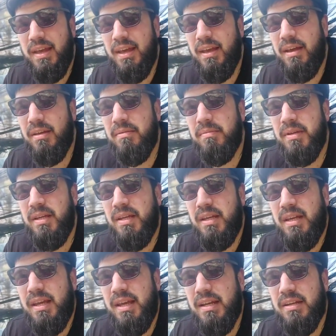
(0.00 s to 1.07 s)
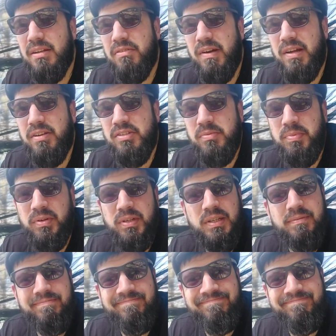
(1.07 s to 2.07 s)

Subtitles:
in and around your body.